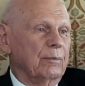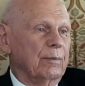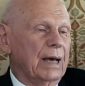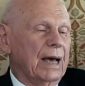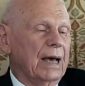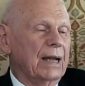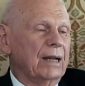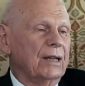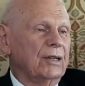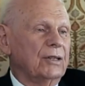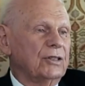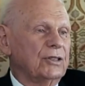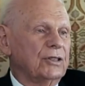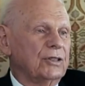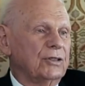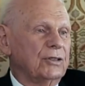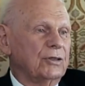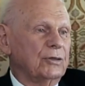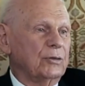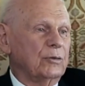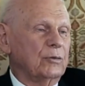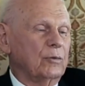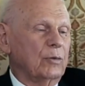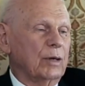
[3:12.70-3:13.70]
managed
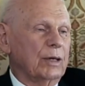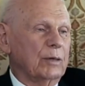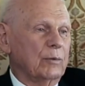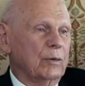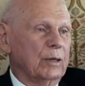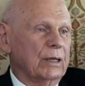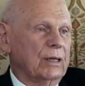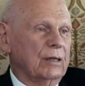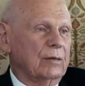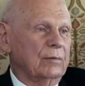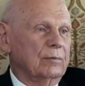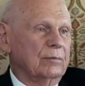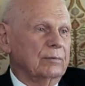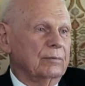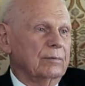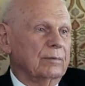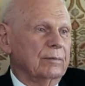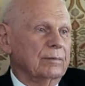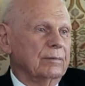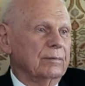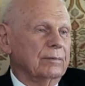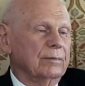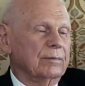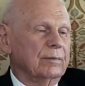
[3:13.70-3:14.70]
to what we
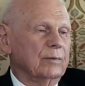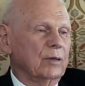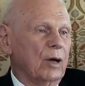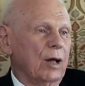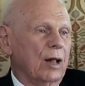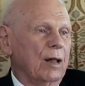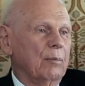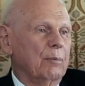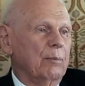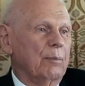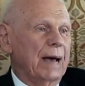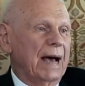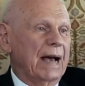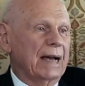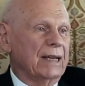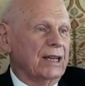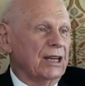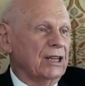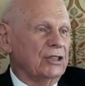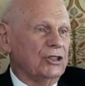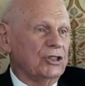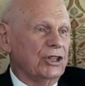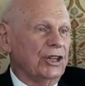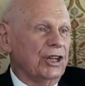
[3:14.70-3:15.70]
call back
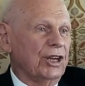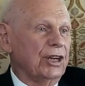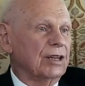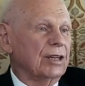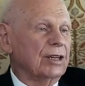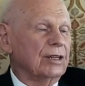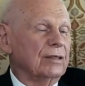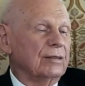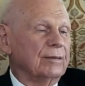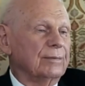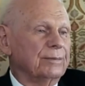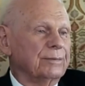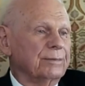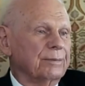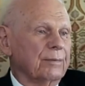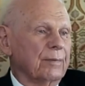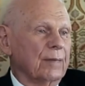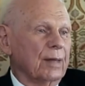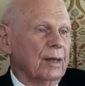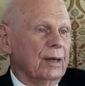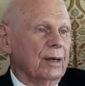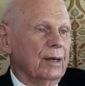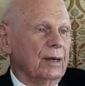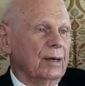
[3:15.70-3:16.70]
engineer
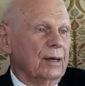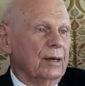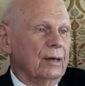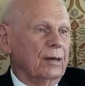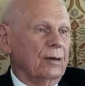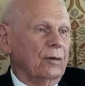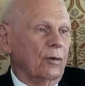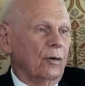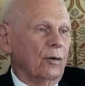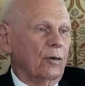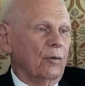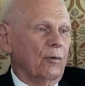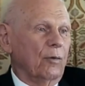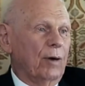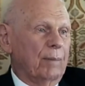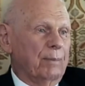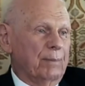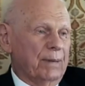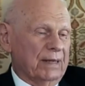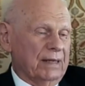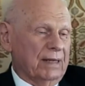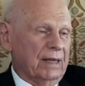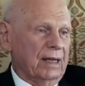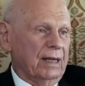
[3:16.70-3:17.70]
or
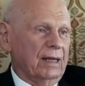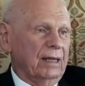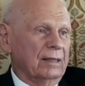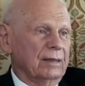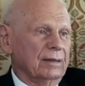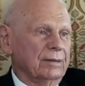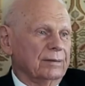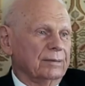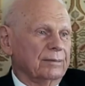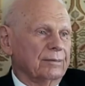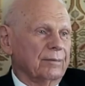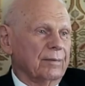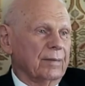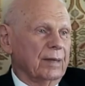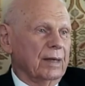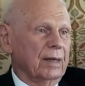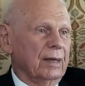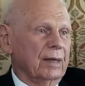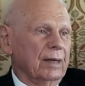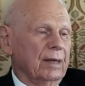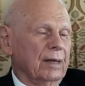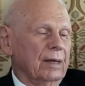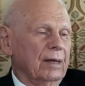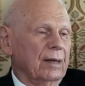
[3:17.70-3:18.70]
replicate
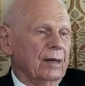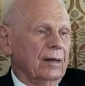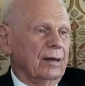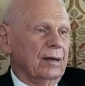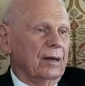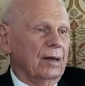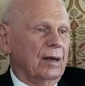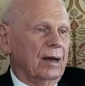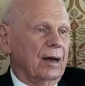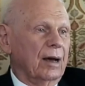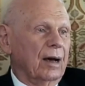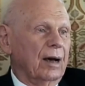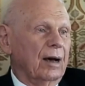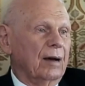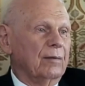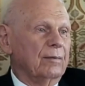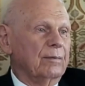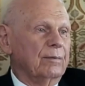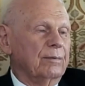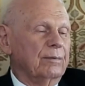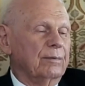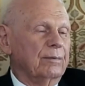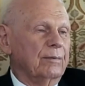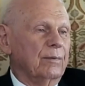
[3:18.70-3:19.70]

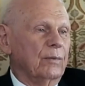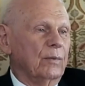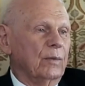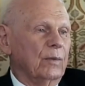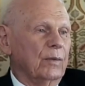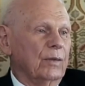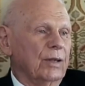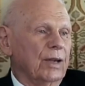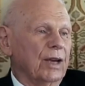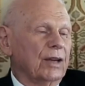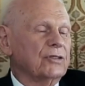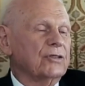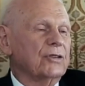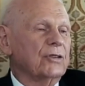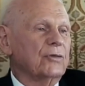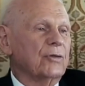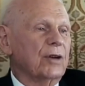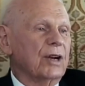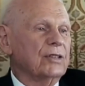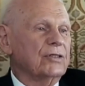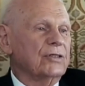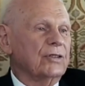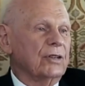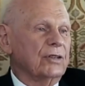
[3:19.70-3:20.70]
the
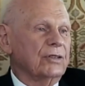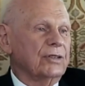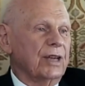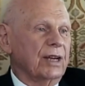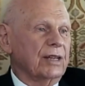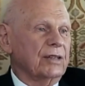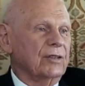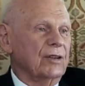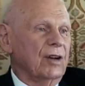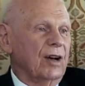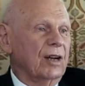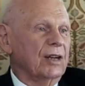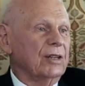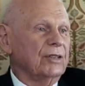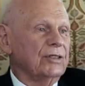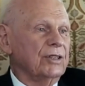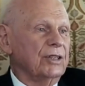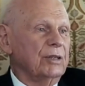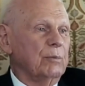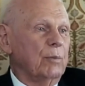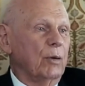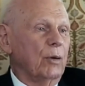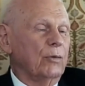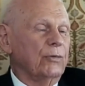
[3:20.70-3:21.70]
extraterrestrial
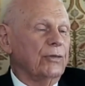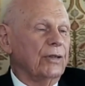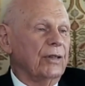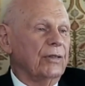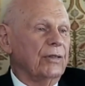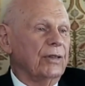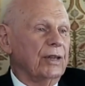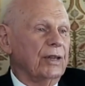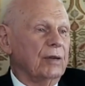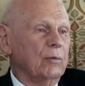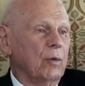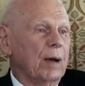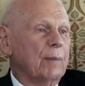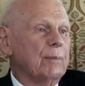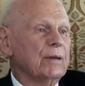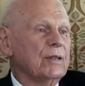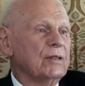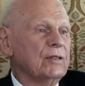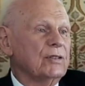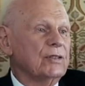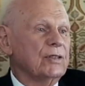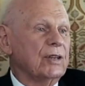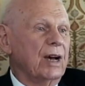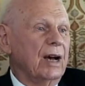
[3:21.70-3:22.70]
technology, both on the
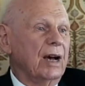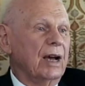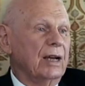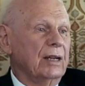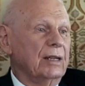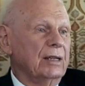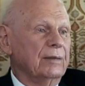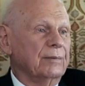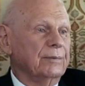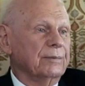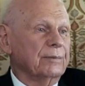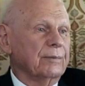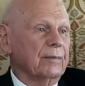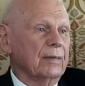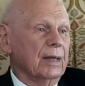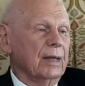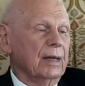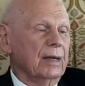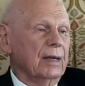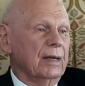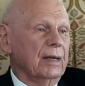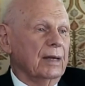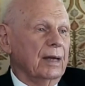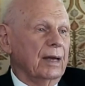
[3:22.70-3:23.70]
weapons side
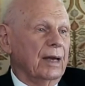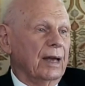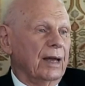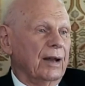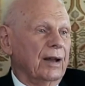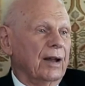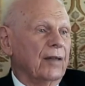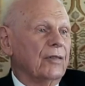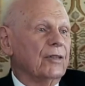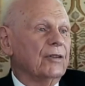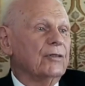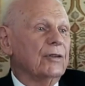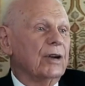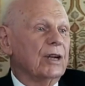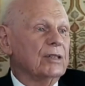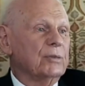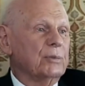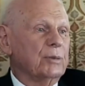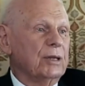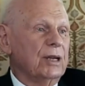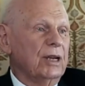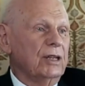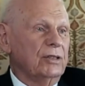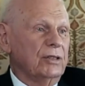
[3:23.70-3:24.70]
and on the
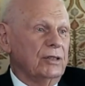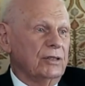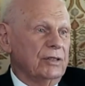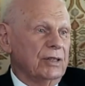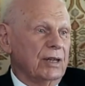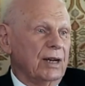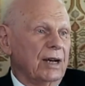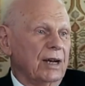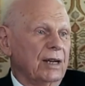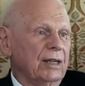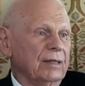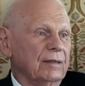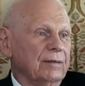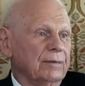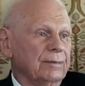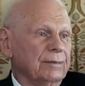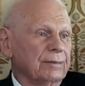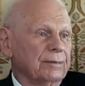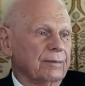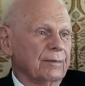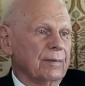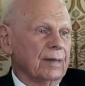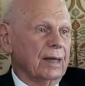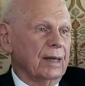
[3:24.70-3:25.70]
transportation side,
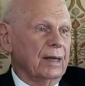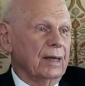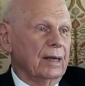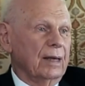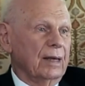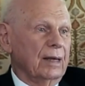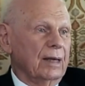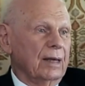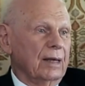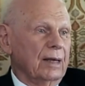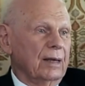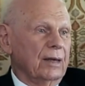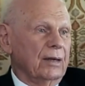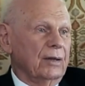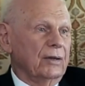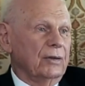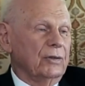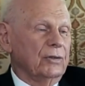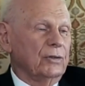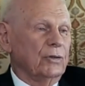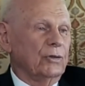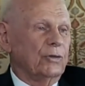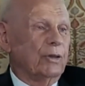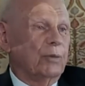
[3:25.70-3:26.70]

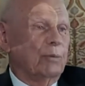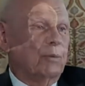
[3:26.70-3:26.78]
to